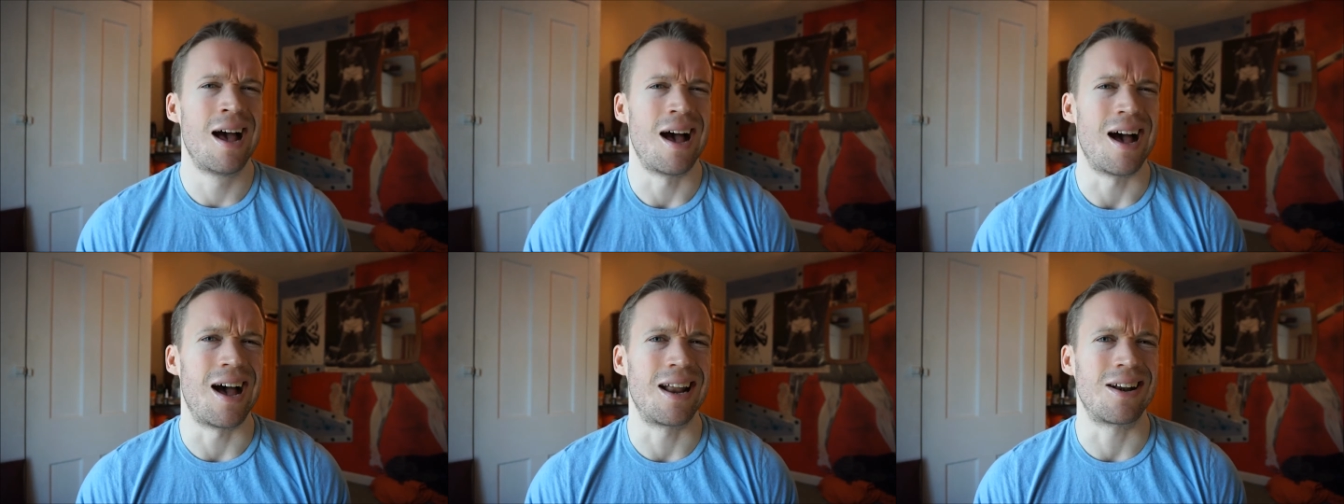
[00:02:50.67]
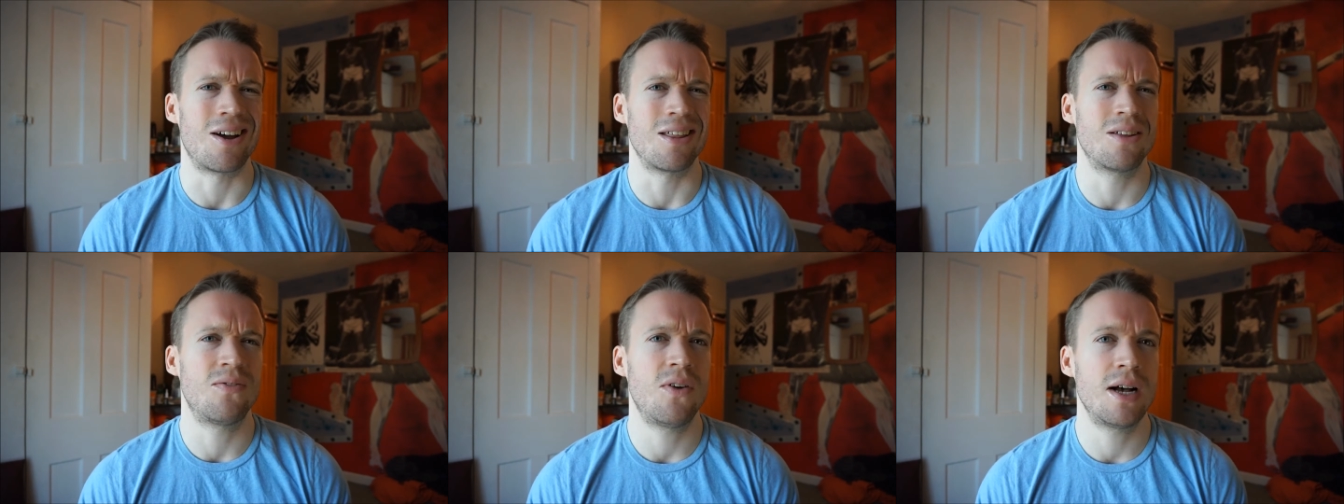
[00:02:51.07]
and
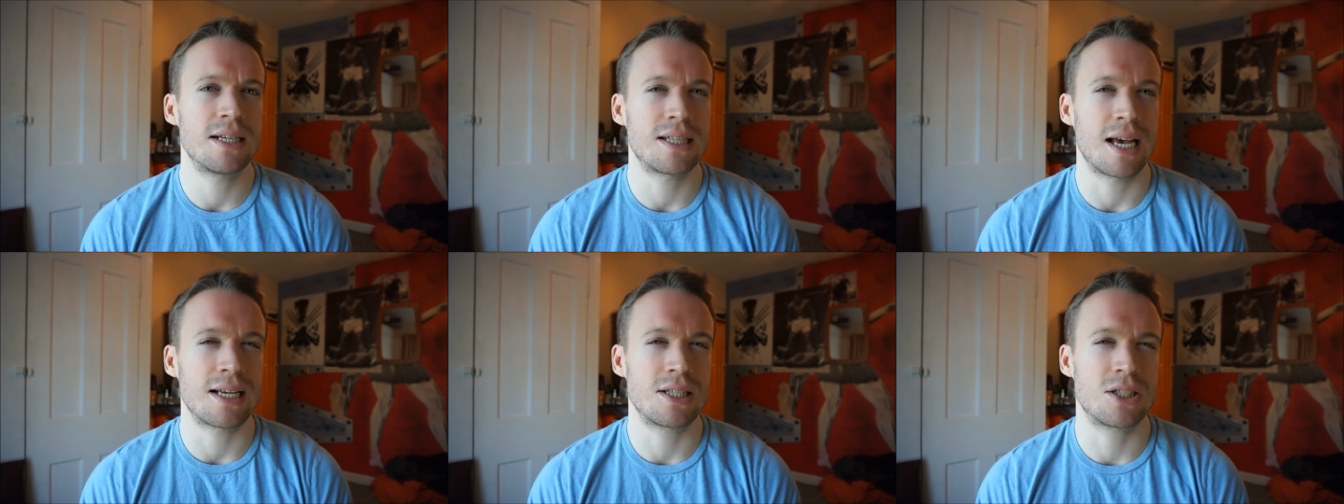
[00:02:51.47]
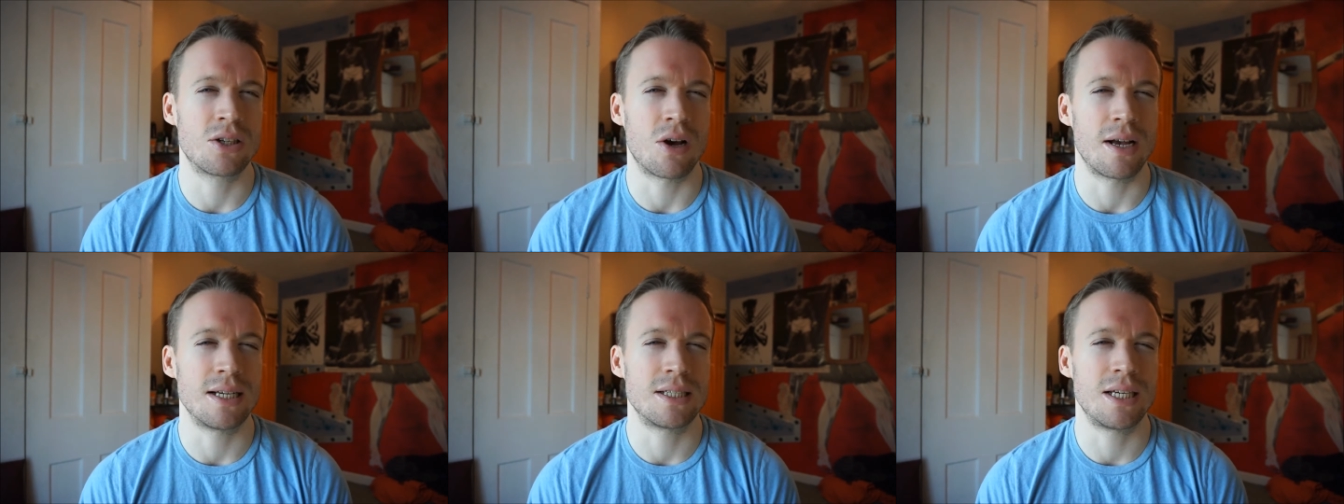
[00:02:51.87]
like the first
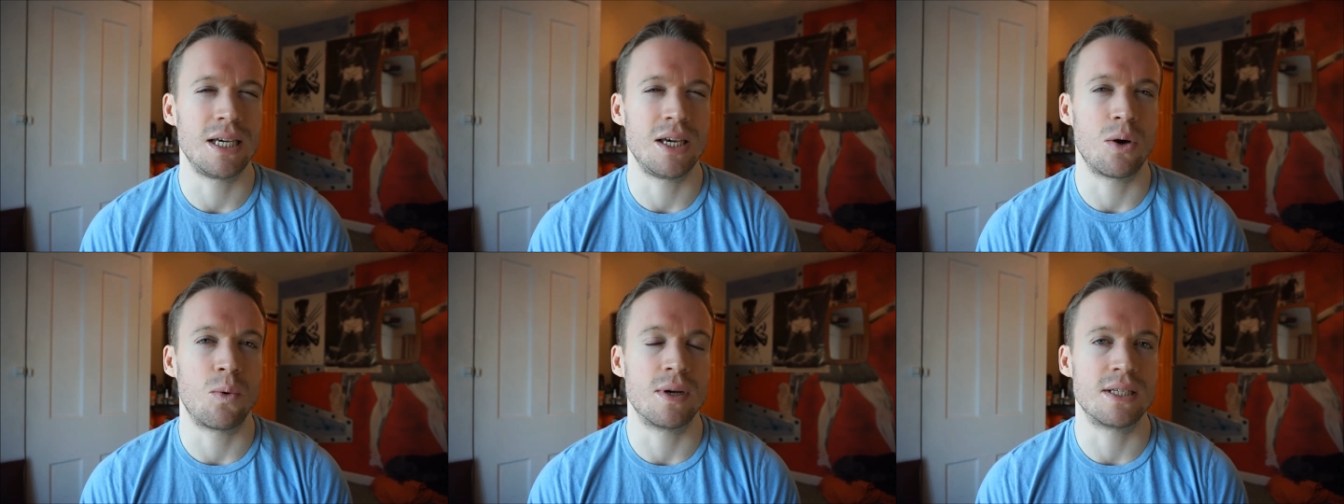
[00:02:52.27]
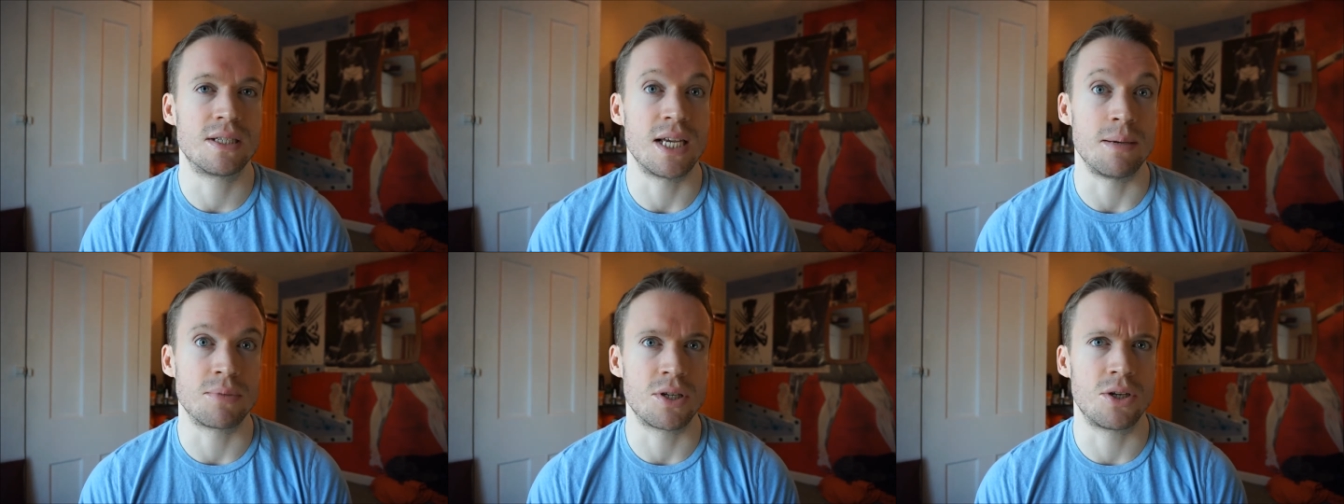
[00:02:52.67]
exercise he always
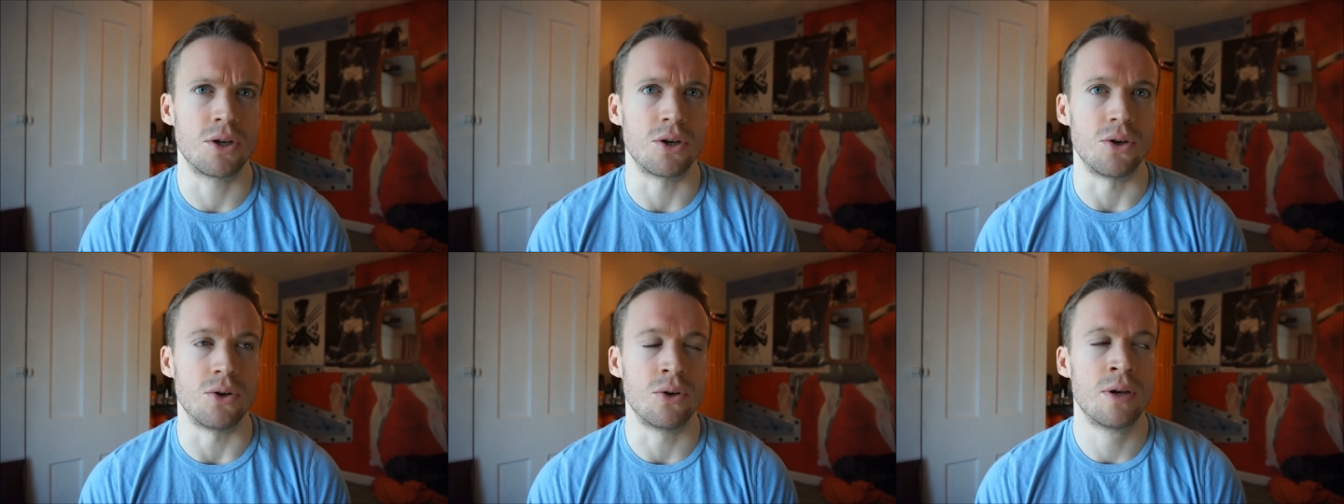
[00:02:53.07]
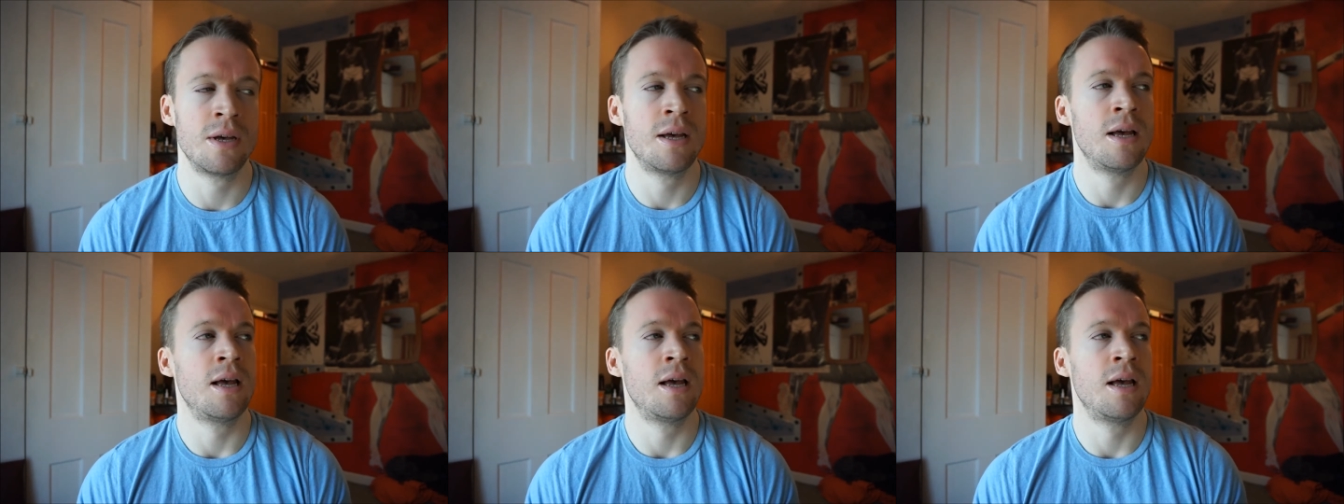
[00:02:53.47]
seems to do